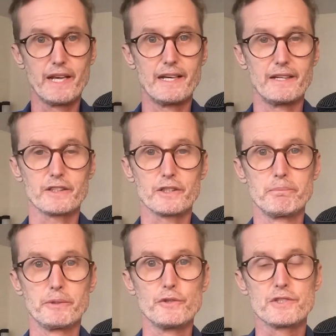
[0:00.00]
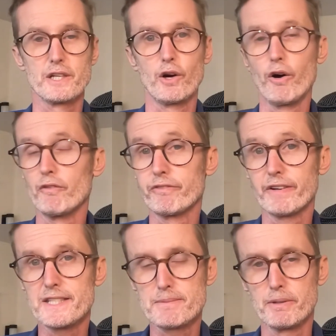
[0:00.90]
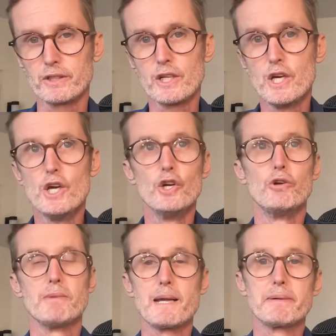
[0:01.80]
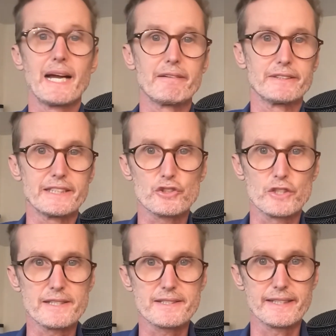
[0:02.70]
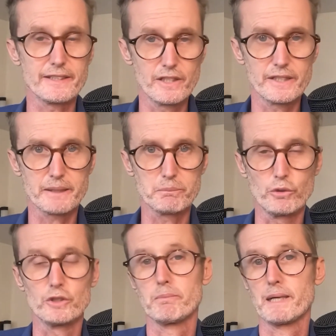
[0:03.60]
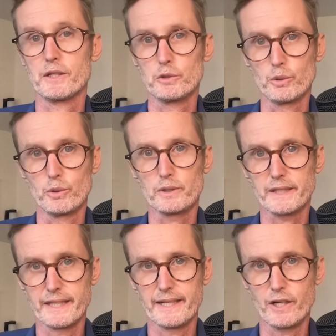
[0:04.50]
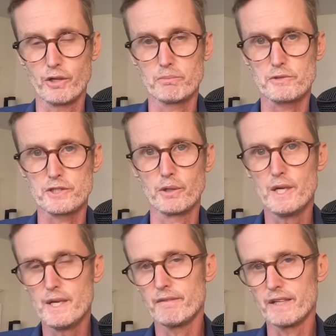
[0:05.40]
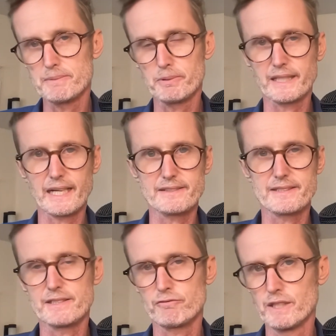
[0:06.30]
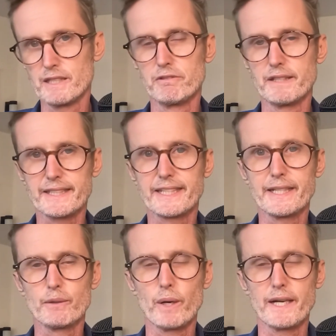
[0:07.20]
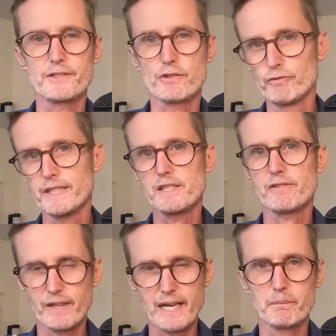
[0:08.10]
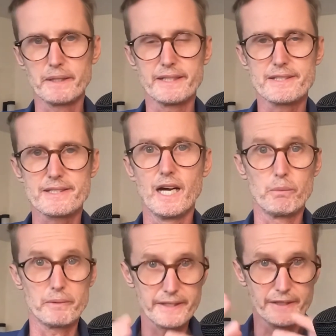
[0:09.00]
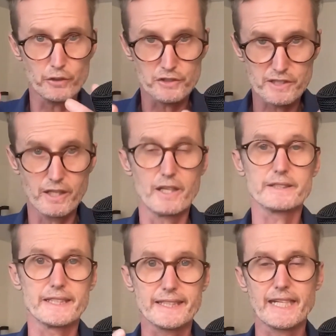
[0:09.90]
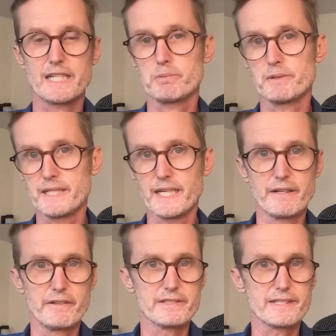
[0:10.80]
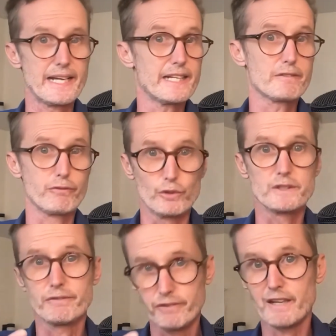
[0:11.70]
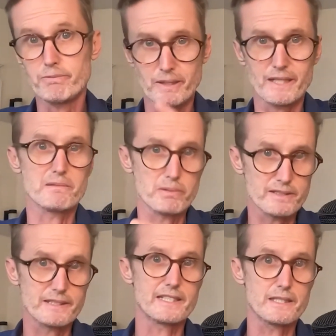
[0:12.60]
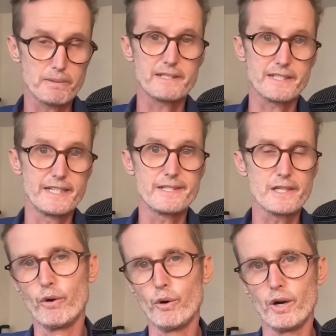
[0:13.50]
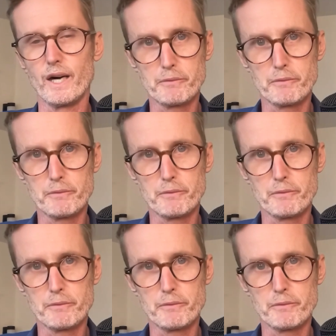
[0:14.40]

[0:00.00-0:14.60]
their computer on Facebook, who maybe have an interest in learning more about your care home. So Facebook ads is really, really key way to reach families within your target catchment areas, age 45 plus, because that's the best age for